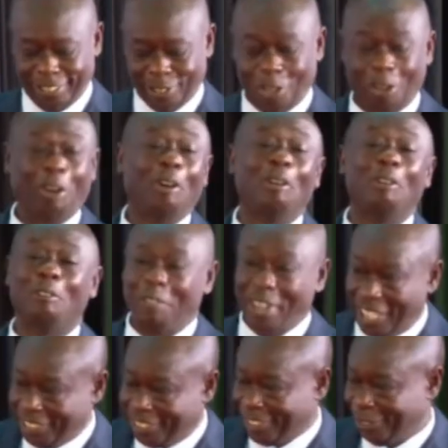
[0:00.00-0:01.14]
all of
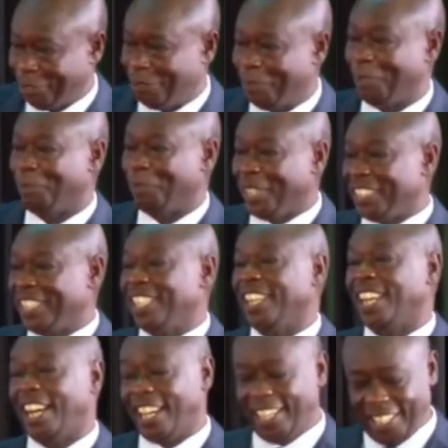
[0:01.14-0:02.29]
us, from the
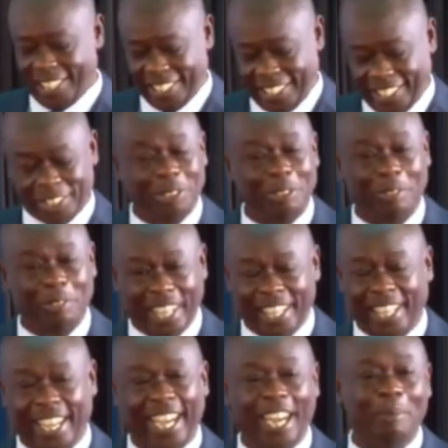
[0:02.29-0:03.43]
President, I, and the rest of
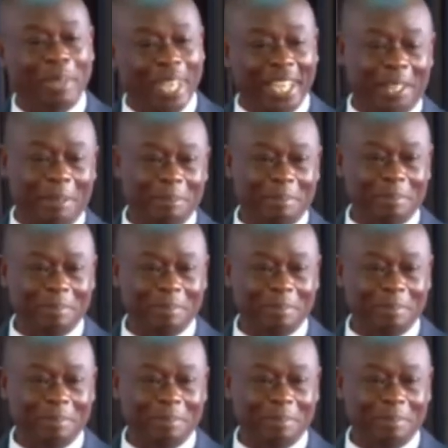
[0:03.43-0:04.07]
Kenya, are behind him.